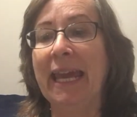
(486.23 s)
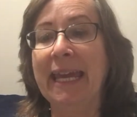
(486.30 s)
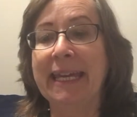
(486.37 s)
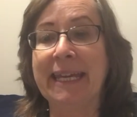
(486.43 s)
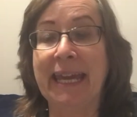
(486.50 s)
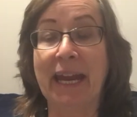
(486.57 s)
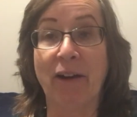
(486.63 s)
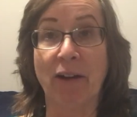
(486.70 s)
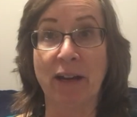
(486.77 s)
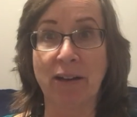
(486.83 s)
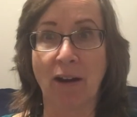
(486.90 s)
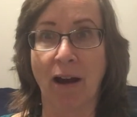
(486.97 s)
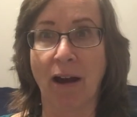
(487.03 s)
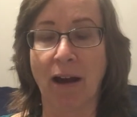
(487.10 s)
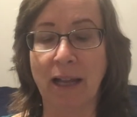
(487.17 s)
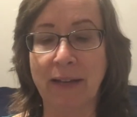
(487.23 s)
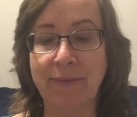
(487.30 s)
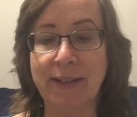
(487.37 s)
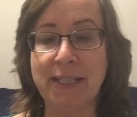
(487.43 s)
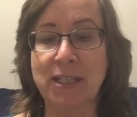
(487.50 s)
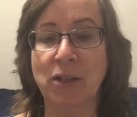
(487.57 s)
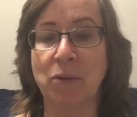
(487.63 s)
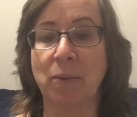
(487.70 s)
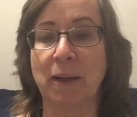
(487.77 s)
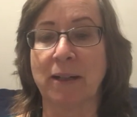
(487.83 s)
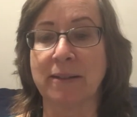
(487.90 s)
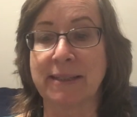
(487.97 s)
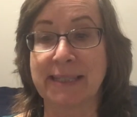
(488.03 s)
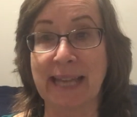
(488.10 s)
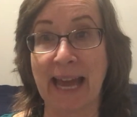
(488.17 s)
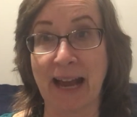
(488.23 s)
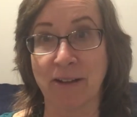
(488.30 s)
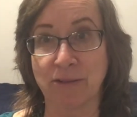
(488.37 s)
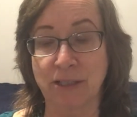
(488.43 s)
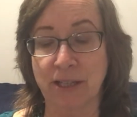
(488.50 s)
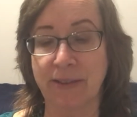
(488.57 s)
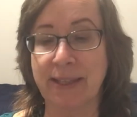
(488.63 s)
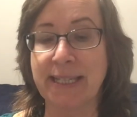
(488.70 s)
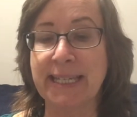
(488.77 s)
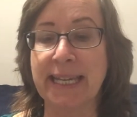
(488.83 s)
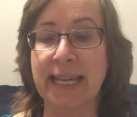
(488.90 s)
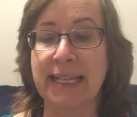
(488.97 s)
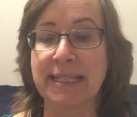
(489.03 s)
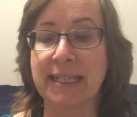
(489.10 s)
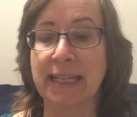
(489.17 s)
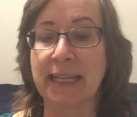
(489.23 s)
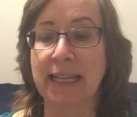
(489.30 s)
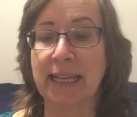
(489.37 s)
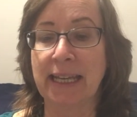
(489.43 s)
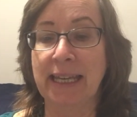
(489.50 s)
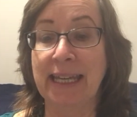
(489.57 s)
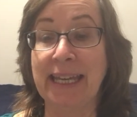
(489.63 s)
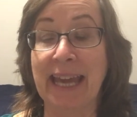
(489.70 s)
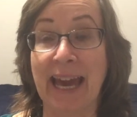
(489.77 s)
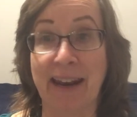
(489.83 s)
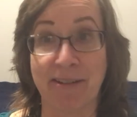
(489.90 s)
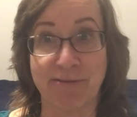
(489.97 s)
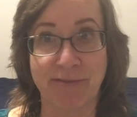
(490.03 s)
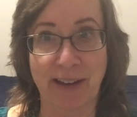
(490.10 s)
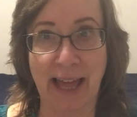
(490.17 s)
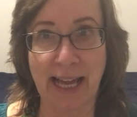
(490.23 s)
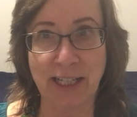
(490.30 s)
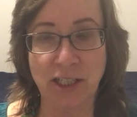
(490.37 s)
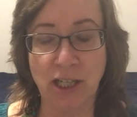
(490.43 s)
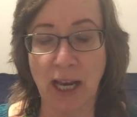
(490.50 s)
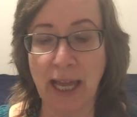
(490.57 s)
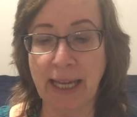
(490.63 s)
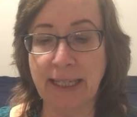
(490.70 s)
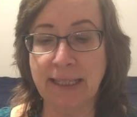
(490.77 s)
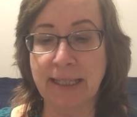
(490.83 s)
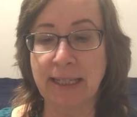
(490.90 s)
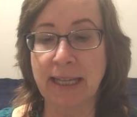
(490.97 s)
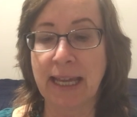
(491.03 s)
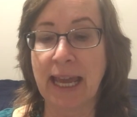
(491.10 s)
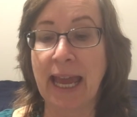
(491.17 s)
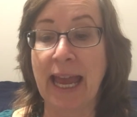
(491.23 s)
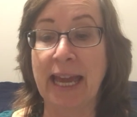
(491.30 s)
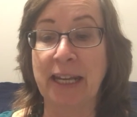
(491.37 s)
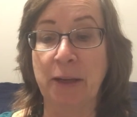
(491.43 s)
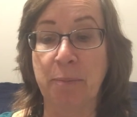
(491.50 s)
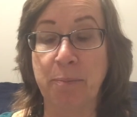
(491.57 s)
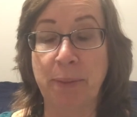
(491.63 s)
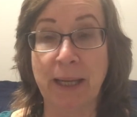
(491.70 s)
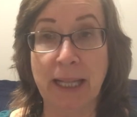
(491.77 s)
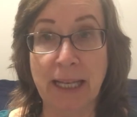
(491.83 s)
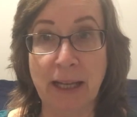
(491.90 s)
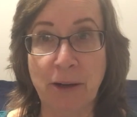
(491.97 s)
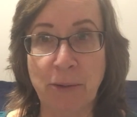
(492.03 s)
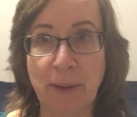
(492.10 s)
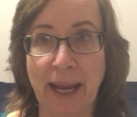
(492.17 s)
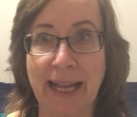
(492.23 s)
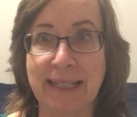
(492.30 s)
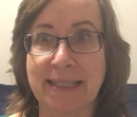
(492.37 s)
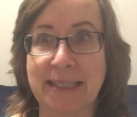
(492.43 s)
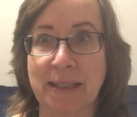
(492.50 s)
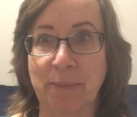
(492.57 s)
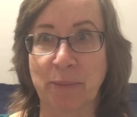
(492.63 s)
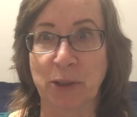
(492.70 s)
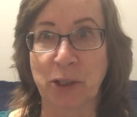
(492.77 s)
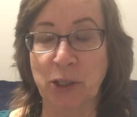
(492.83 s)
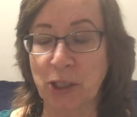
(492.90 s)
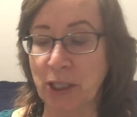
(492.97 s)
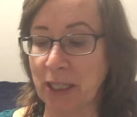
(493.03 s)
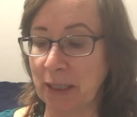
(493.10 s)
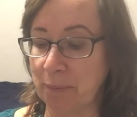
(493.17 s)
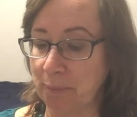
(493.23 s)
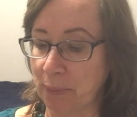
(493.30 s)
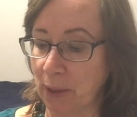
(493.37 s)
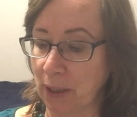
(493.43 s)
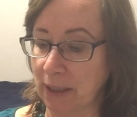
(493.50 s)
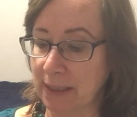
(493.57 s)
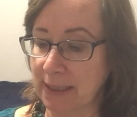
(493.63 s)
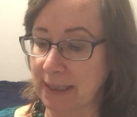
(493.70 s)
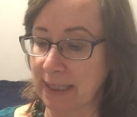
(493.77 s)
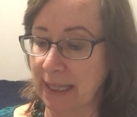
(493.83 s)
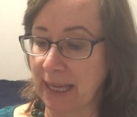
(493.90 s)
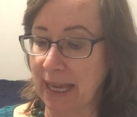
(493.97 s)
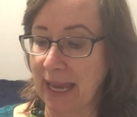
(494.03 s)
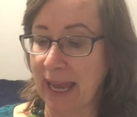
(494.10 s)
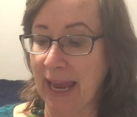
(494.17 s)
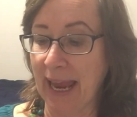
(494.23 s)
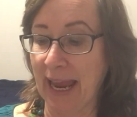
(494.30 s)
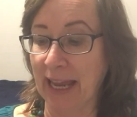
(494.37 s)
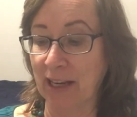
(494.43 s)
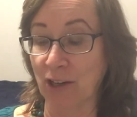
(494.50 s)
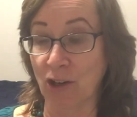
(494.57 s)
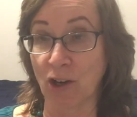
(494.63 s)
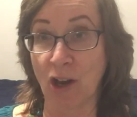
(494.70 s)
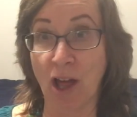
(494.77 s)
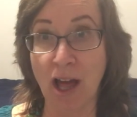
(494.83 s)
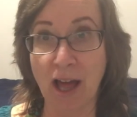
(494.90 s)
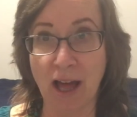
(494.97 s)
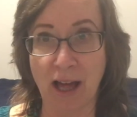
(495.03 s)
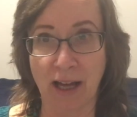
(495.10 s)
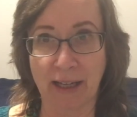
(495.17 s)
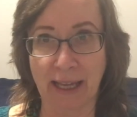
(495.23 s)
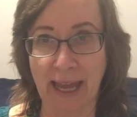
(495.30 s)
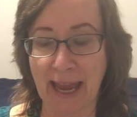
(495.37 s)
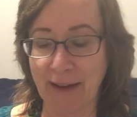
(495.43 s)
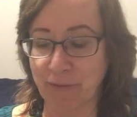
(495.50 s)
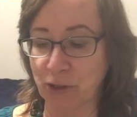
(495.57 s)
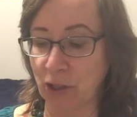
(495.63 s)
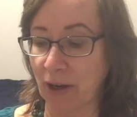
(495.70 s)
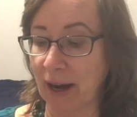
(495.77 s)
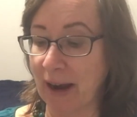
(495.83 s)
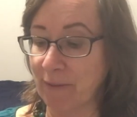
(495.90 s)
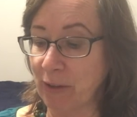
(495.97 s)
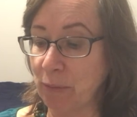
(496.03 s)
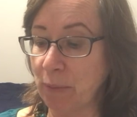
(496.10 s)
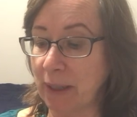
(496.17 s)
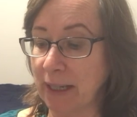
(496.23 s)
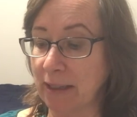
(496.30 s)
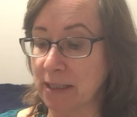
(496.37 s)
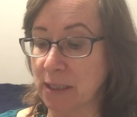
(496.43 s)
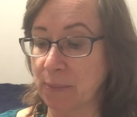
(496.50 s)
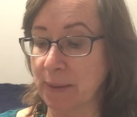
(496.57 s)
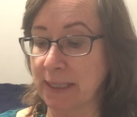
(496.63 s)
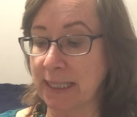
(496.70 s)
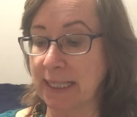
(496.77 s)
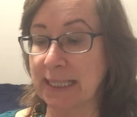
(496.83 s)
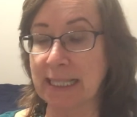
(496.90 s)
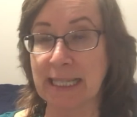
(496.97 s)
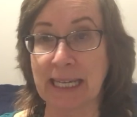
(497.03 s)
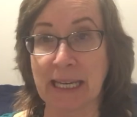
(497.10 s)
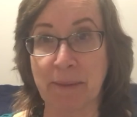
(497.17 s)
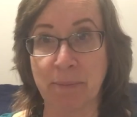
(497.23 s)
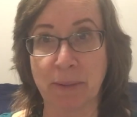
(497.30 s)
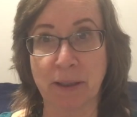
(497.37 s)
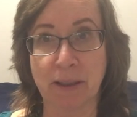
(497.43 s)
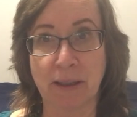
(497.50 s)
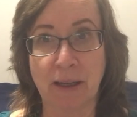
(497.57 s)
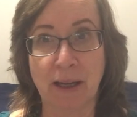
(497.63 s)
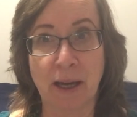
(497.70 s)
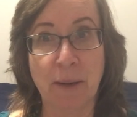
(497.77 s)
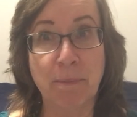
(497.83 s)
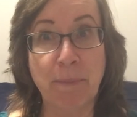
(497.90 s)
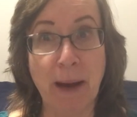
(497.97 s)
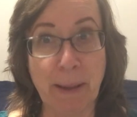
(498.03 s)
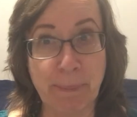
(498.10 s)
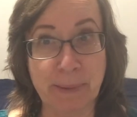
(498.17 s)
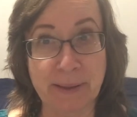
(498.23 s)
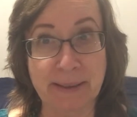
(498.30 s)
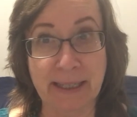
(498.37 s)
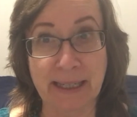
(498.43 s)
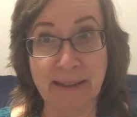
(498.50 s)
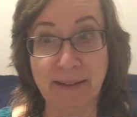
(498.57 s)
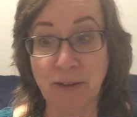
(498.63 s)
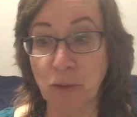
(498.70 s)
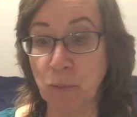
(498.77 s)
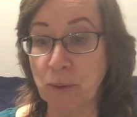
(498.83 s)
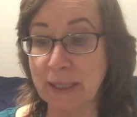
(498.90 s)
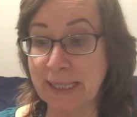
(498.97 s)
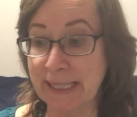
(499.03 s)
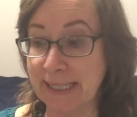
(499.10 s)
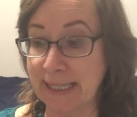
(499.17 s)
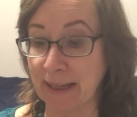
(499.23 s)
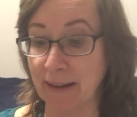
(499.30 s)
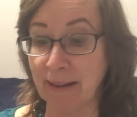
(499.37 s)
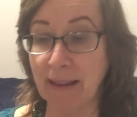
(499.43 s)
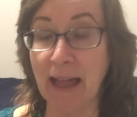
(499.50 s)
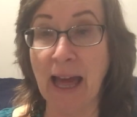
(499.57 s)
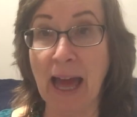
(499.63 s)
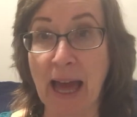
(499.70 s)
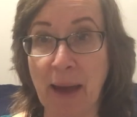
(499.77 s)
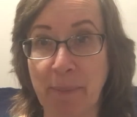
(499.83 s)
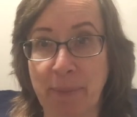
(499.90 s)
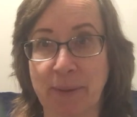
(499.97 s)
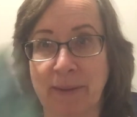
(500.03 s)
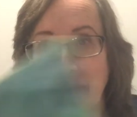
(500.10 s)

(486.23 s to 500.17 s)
He carried all of his quilts out to the tent. He had a flashlight and a pillow and some good books. And long after everyone else was asleep, Poppleton was still up.